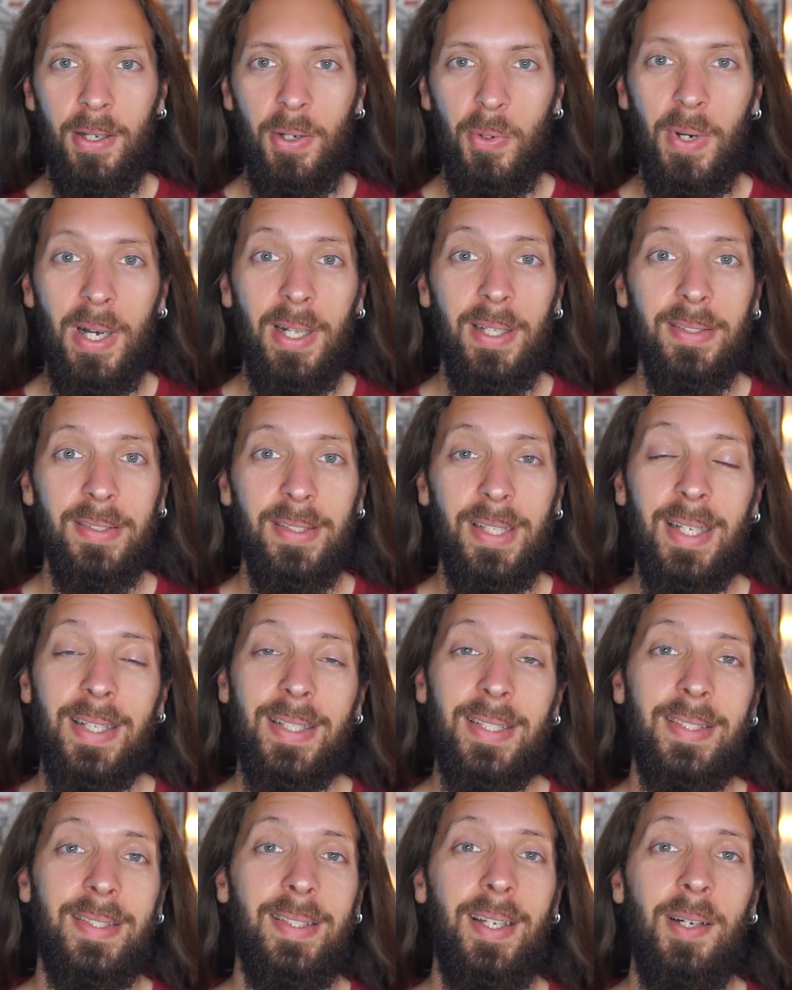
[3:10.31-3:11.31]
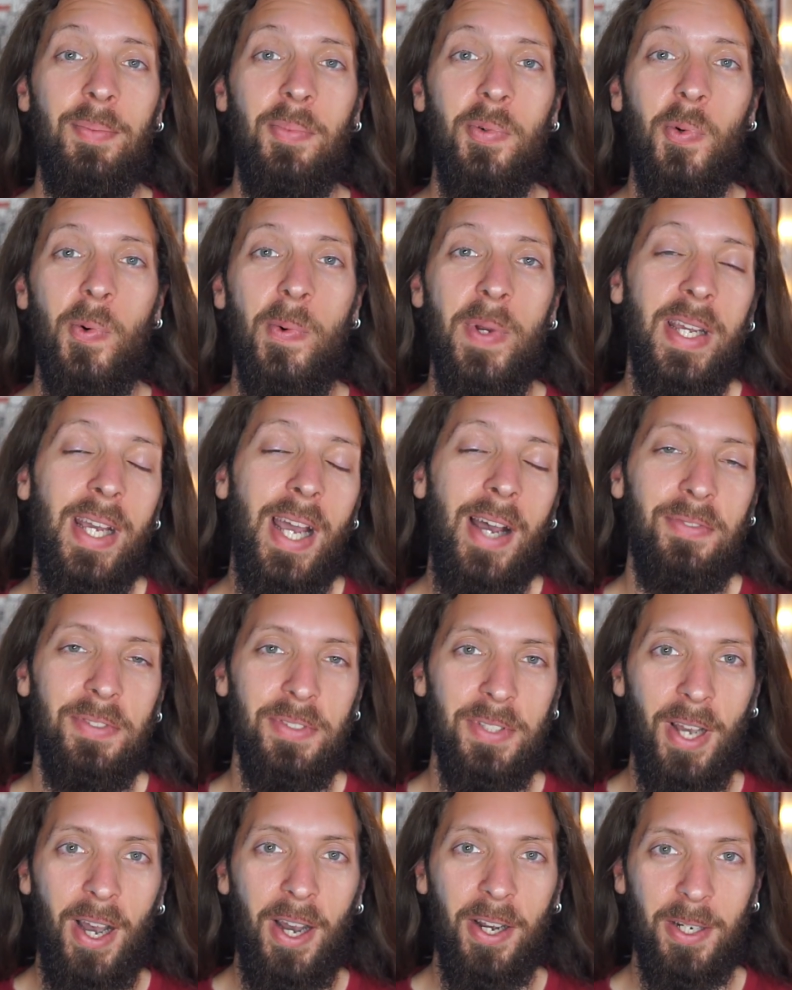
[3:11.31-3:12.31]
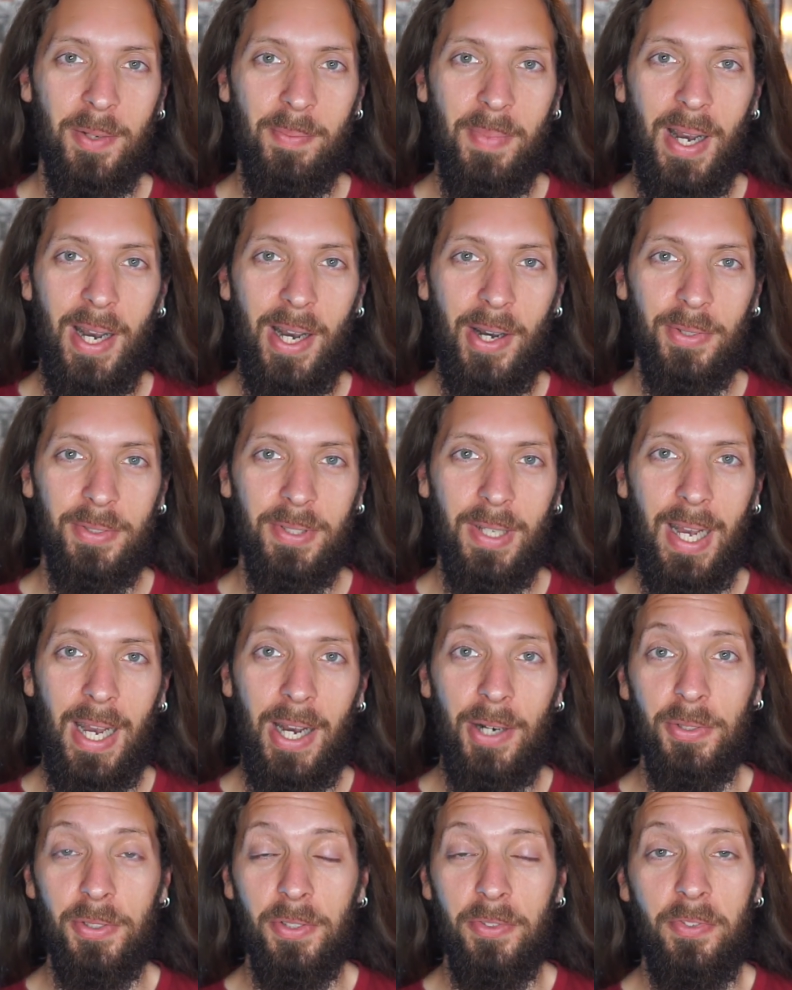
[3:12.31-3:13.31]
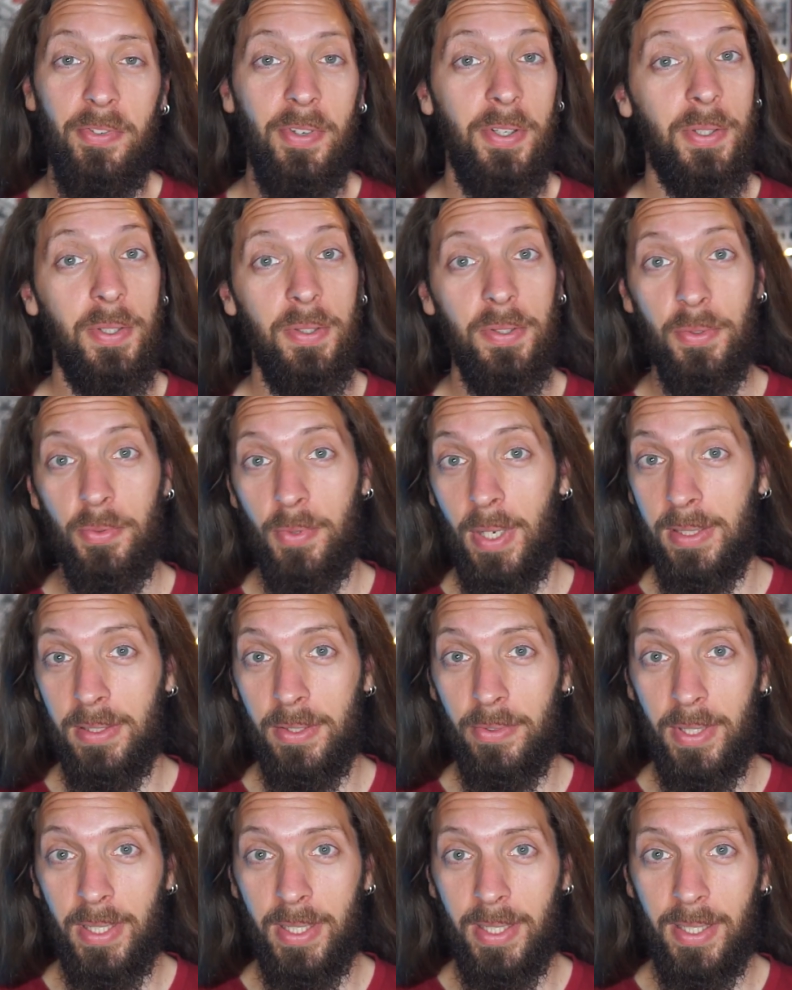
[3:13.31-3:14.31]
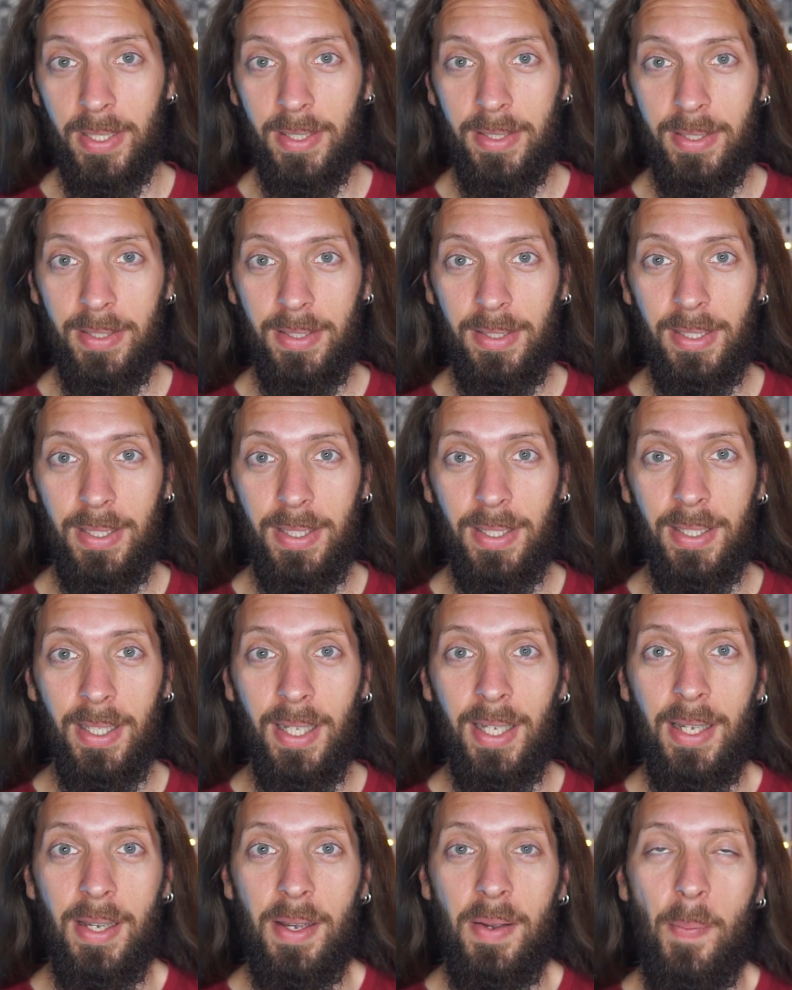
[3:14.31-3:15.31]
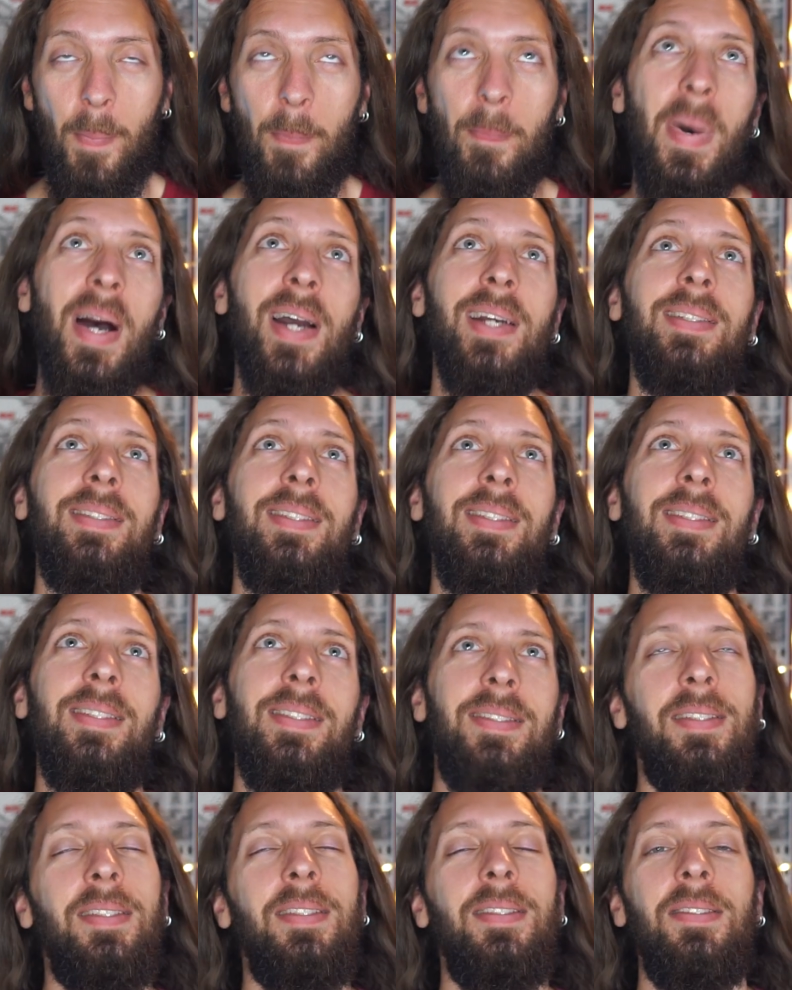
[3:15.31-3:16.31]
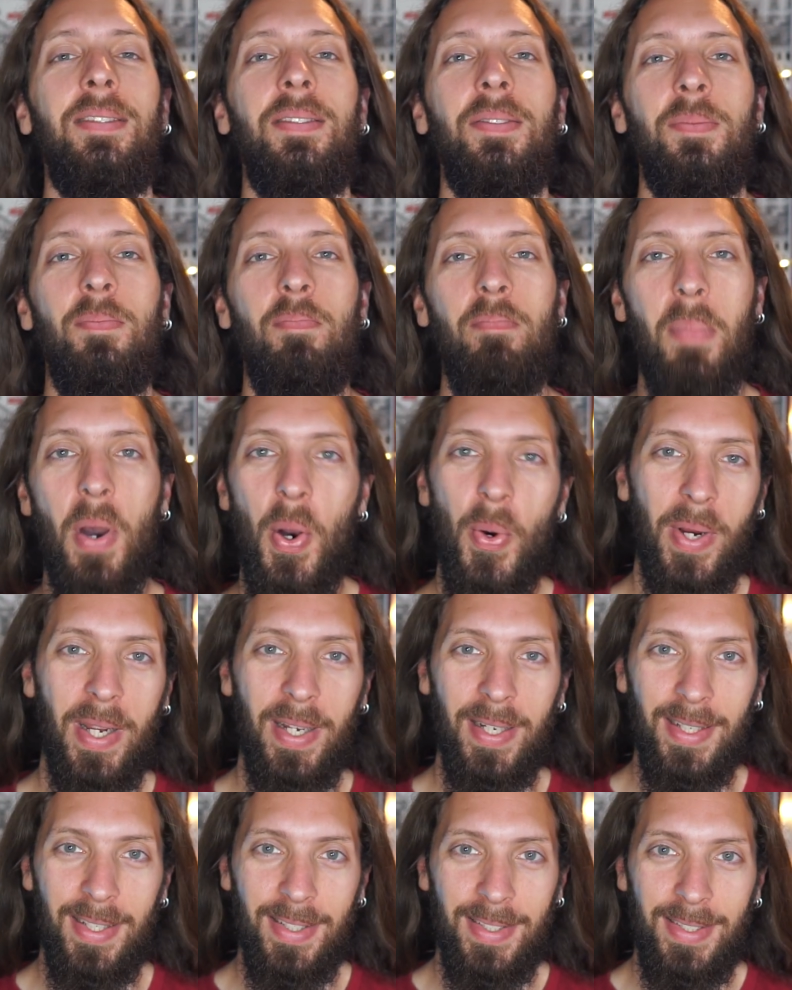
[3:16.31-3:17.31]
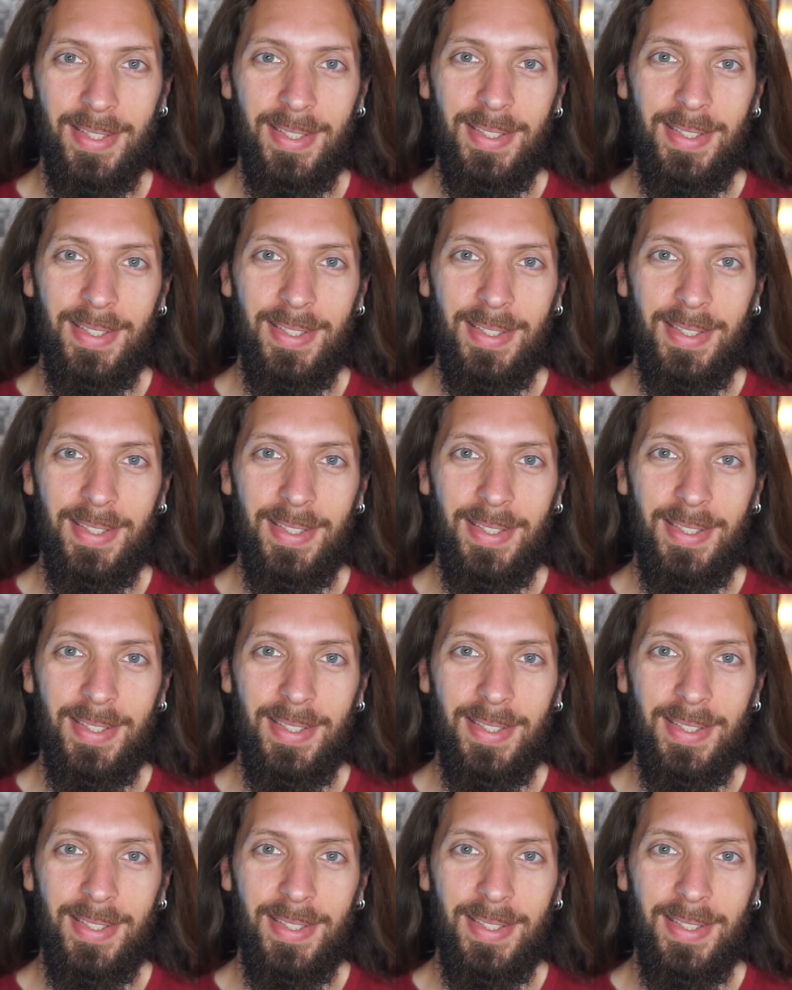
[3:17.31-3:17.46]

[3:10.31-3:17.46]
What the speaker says: Well, next up we have to talk about autofocus rendering, the mighty king bokeh,